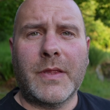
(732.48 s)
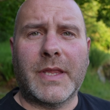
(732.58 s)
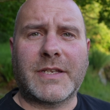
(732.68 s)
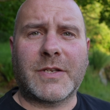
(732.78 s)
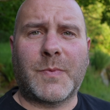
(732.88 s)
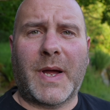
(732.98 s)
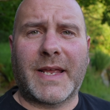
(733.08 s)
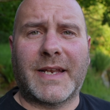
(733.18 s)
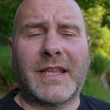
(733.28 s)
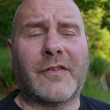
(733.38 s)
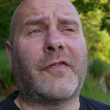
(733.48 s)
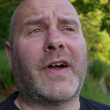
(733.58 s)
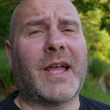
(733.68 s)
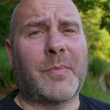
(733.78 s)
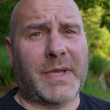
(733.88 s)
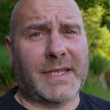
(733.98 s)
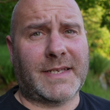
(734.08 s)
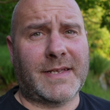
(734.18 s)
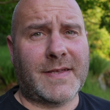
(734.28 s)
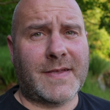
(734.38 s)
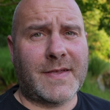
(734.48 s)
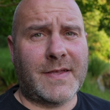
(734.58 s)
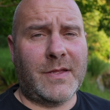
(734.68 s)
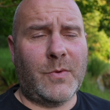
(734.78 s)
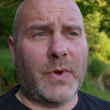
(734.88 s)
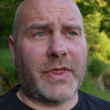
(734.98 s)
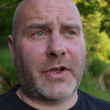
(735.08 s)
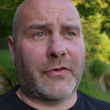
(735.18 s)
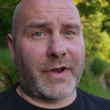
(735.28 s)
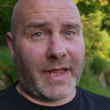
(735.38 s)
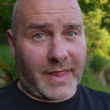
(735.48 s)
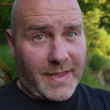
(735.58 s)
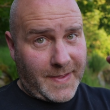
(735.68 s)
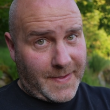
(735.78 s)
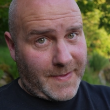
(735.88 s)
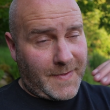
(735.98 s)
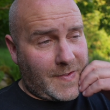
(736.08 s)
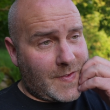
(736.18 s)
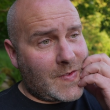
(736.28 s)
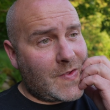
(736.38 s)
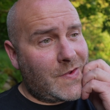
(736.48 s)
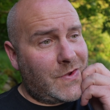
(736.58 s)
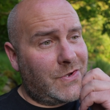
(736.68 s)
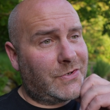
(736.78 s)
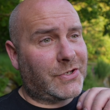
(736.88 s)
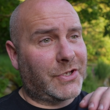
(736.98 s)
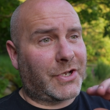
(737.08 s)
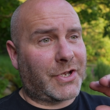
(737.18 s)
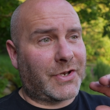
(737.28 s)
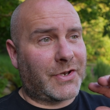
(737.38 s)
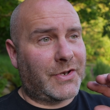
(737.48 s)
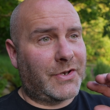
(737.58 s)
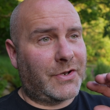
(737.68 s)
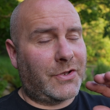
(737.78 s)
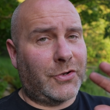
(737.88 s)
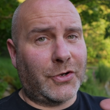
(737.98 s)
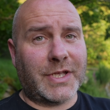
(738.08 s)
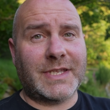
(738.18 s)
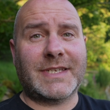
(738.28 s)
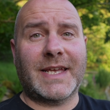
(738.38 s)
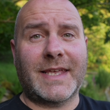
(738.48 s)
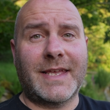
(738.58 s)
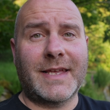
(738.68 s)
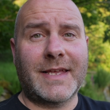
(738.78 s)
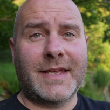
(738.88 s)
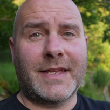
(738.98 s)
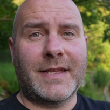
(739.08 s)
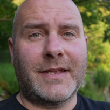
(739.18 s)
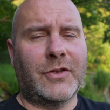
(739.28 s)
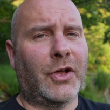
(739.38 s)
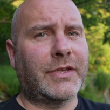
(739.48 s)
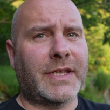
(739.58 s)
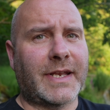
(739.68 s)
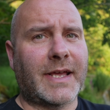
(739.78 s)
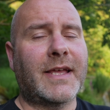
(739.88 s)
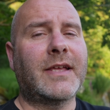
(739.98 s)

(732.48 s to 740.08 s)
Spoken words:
This is why you need a fire pit with a grill, so you can cook your tea, not dinner,